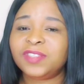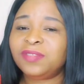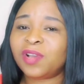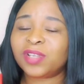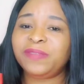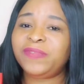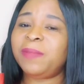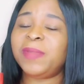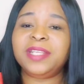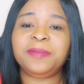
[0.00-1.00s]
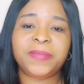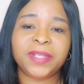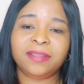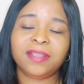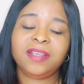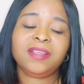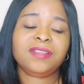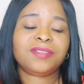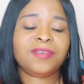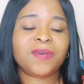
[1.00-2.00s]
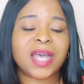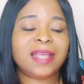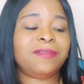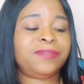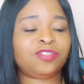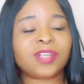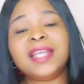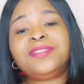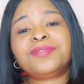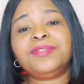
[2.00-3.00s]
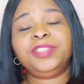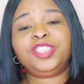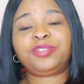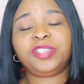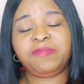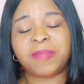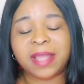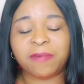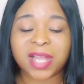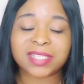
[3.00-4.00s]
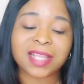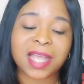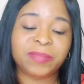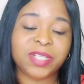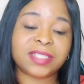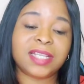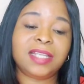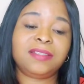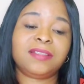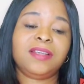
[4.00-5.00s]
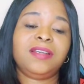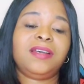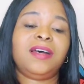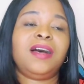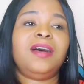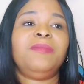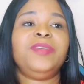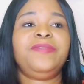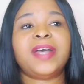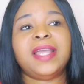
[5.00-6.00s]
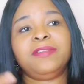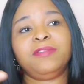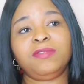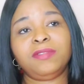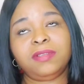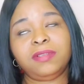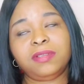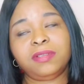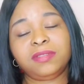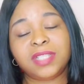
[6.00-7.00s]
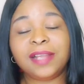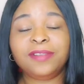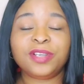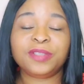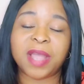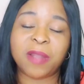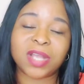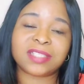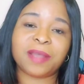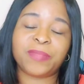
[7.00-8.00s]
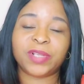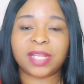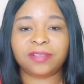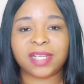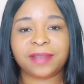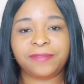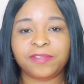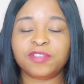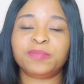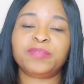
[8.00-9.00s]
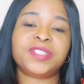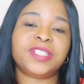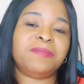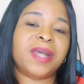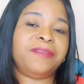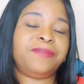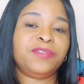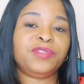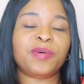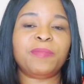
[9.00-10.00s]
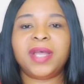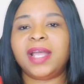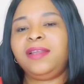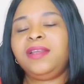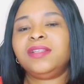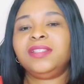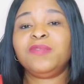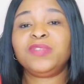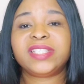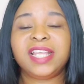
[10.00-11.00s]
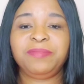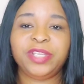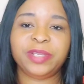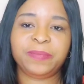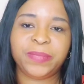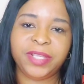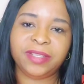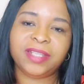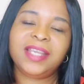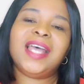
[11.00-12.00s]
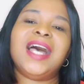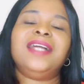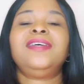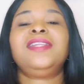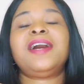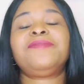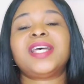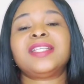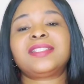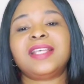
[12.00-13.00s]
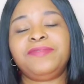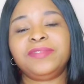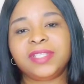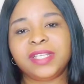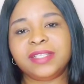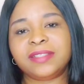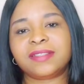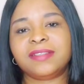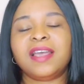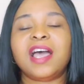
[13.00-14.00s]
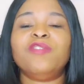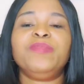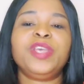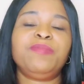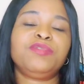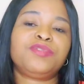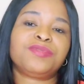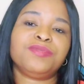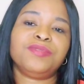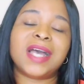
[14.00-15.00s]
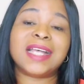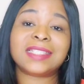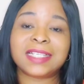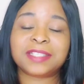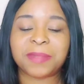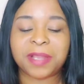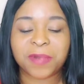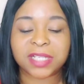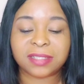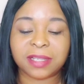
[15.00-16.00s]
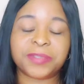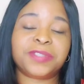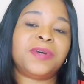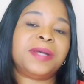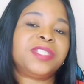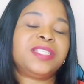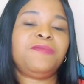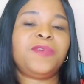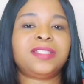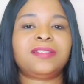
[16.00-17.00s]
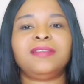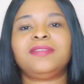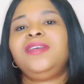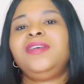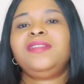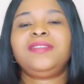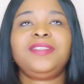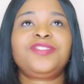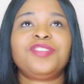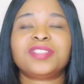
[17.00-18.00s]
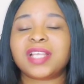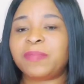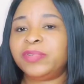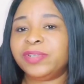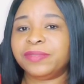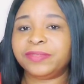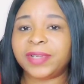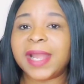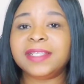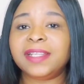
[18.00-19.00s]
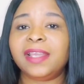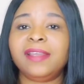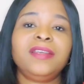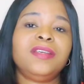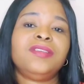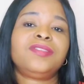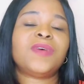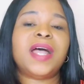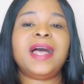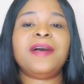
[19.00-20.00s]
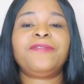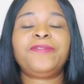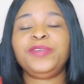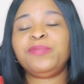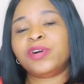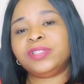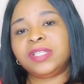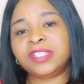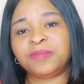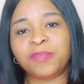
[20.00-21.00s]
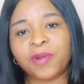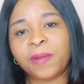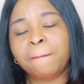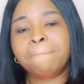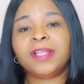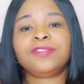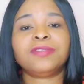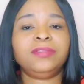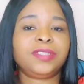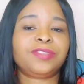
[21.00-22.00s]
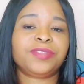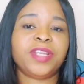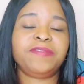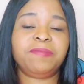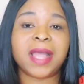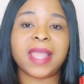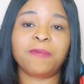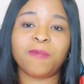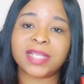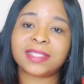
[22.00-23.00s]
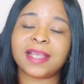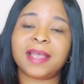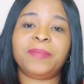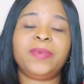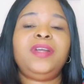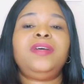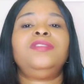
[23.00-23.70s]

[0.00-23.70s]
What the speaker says: Do not give them any pin. So I have tried to retrieve my WhatsApp. They said if I download my WhatsApp on another phone, put in my phone number, they will send me a pin. And then after 7 days, I'll be able to access my WhatsApp. So I'm still waiting. This just happened on Friday. So I have few more days more to retrieve my WhatsApp